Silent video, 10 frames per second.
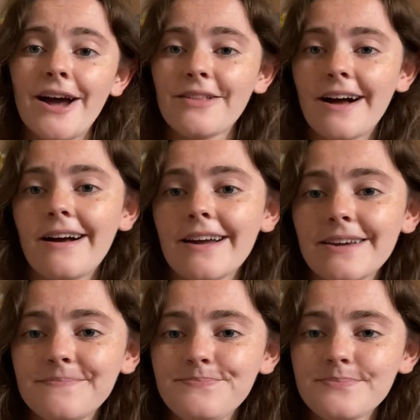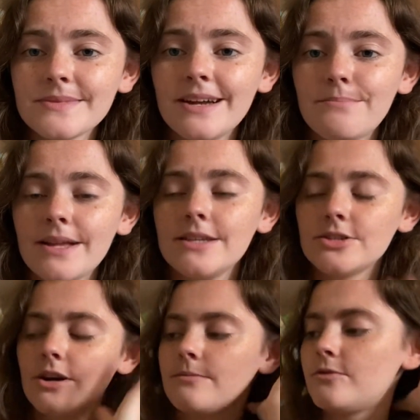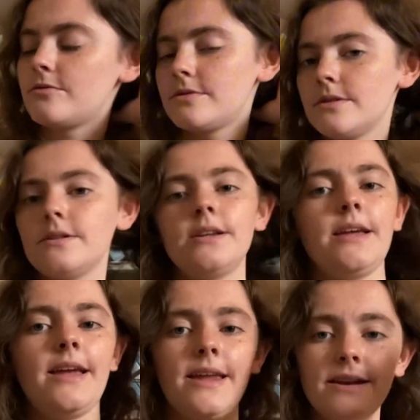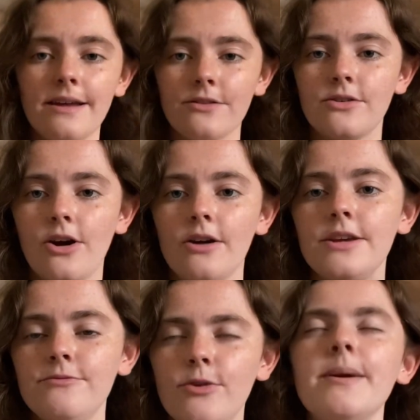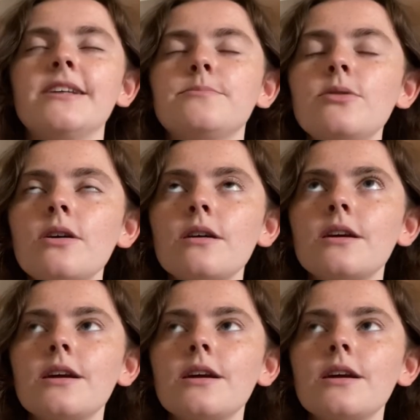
High by Liz Tom Ford, another hockey romance book.